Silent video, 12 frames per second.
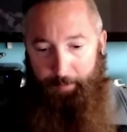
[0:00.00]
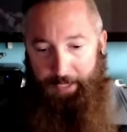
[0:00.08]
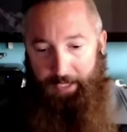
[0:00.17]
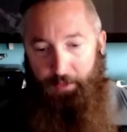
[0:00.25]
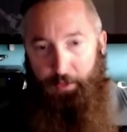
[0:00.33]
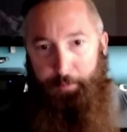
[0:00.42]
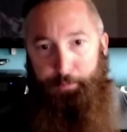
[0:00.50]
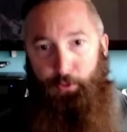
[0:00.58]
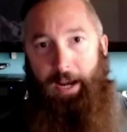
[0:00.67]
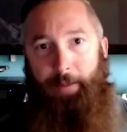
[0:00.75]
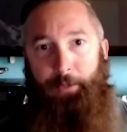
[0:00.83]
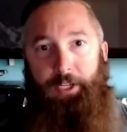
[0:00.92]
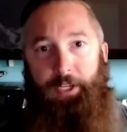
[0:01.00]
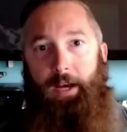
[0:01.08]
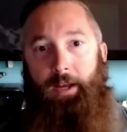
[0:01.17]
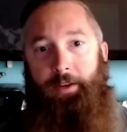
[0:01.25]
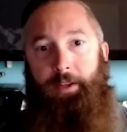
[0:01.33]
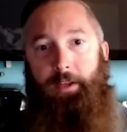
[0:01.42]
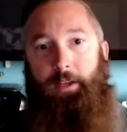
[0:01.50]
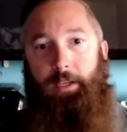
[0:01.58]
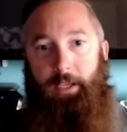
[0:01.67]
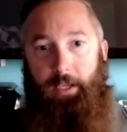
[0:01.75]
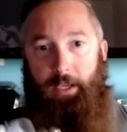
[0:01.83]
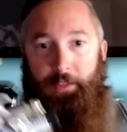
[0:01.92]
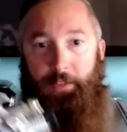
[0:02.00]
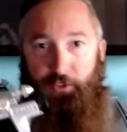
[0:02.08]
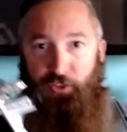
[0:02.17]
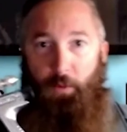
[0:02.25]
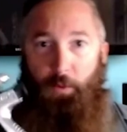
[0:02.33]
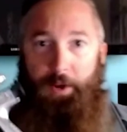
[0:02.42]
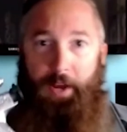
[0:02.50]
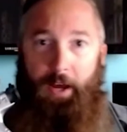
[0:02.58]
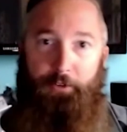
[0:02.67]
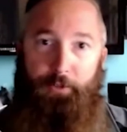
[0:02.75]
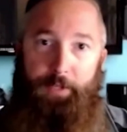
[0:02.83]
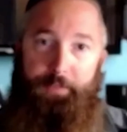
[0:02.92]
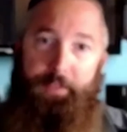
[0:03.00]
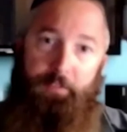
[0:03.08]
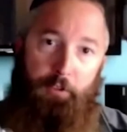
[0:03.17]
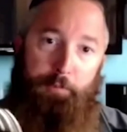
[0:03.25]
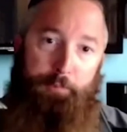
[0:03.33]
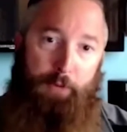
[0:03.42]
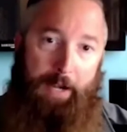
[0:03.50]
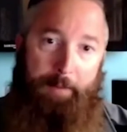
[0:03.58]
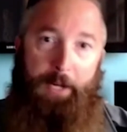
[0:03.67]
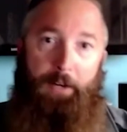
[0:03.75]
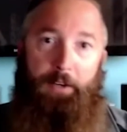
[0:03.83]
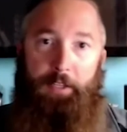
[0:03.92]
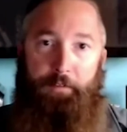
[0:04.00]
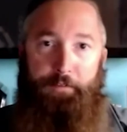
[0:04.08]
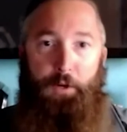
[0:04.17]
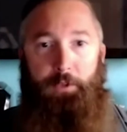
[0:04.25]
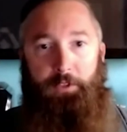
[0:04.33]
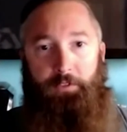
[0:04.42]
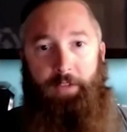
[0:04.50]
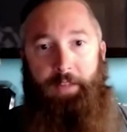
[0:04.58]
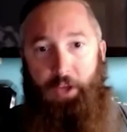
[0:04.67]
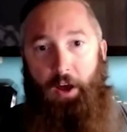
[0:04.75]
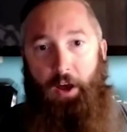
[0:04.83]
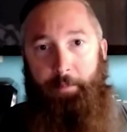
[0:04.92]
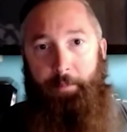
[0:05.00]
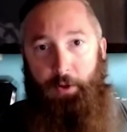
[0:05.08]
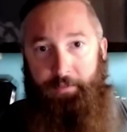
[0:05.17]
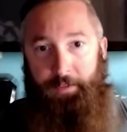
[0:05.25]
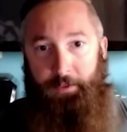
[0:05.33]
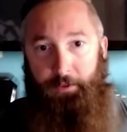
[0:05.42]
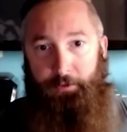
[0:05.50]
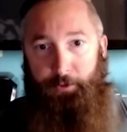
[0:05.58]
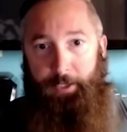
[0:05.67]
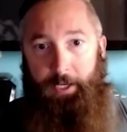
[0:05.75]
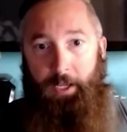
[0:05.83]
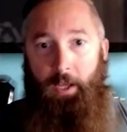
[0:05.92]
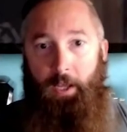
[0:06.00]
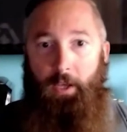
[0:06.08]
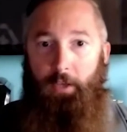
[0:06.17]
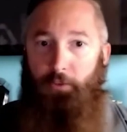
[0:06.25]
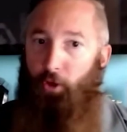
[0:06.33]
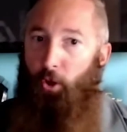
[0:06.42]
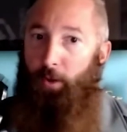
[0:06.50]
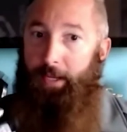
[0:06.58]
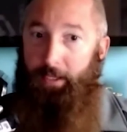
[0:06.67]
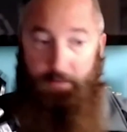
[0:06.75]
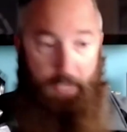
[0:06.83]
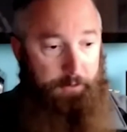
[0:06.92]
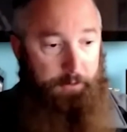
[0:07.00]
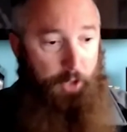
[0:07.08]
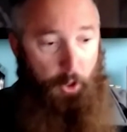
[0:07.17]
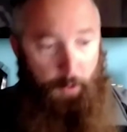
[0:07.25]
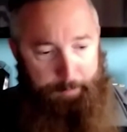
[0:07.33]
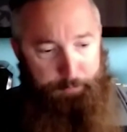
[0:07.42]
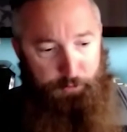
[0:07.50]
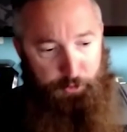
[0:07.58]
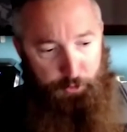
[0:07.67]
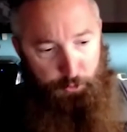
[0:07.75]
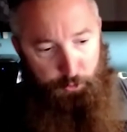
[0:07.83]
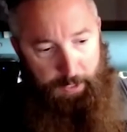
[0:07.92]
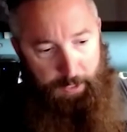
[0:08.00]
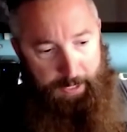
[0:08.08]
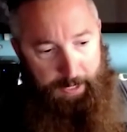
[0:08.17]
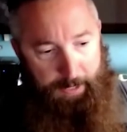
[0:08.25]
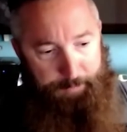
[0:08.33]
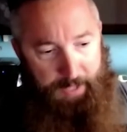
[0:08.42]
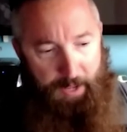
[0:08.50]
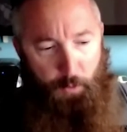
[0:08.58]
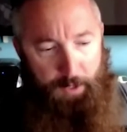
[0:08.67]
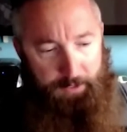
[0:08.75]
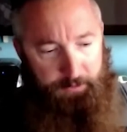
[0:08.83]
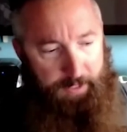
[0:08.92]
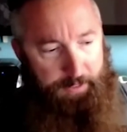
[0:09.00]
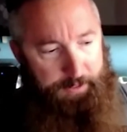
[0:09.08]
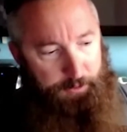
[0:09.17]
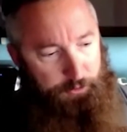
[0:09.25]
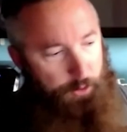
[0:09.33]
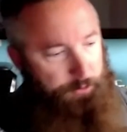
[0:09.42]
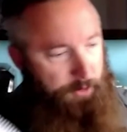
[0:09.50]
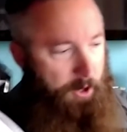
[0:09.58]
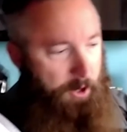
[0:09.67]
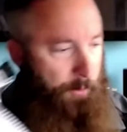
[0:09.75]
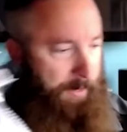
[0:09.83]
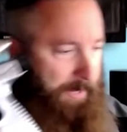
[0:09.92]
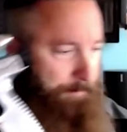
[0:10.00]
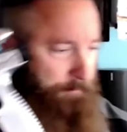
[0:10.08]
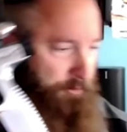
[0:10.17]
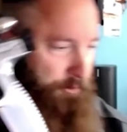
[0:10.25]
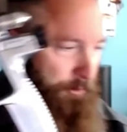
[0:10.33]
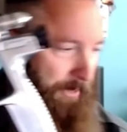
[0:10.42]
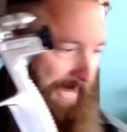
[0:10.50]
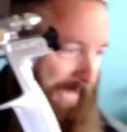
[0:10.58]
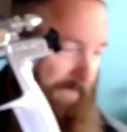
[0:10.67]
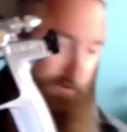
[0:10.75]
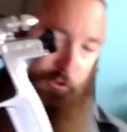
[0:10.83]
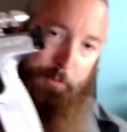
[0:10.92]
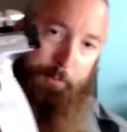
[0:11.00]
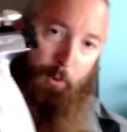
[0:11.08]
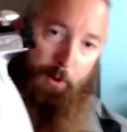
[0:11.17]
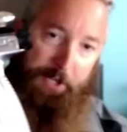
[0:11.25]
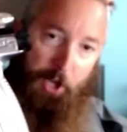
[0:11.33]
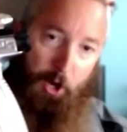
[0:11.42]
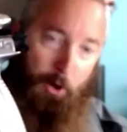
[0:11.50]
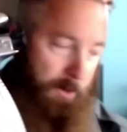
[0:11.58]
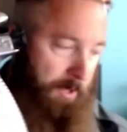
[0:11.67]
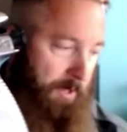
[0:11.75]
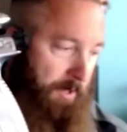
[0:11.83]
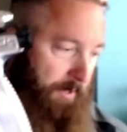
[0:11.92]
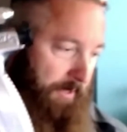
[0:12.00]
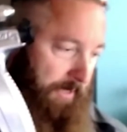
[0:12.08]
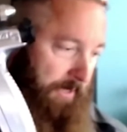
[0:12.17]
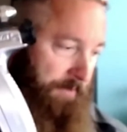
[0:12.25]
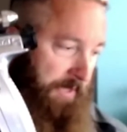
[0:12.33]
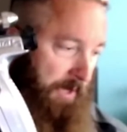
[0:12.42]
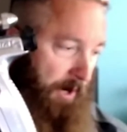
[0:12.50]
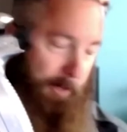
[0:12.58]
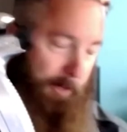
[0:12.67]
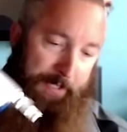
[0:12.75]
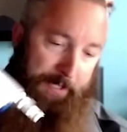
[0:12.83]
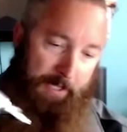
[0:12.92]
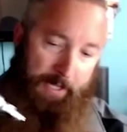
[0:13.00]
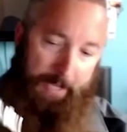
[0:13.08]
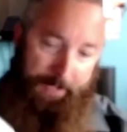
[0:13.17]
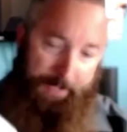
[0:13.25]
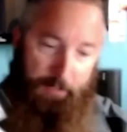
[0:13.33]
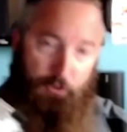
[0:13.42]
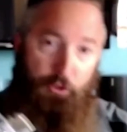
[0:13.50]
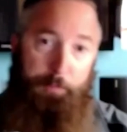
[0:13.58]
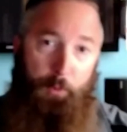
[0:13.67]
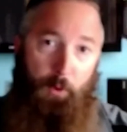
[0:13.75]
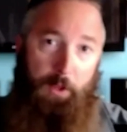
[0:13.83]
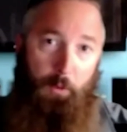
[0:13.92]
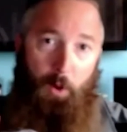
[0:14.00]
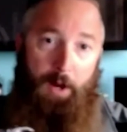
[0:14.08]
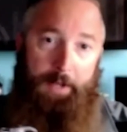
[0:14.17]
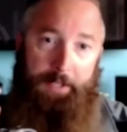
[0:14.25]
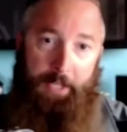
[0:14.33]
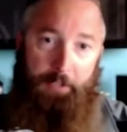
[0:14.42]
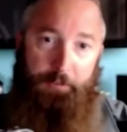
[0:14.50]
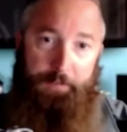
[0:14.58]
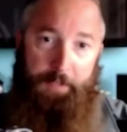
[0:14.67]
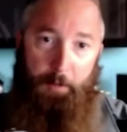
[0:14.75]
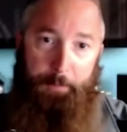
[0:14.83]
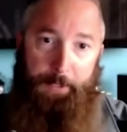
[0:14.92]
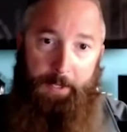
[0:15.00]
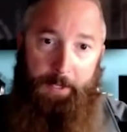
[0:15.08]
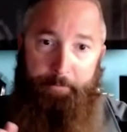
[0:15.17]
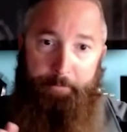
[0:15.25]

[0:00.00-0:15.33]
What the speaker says: In the primer gun, in the Jet 100, this is primarily focused on the automotive industry. So it does go up to, I want to say this goes all the way up to a 2.0 in the RP and a 2.1 in HVLP.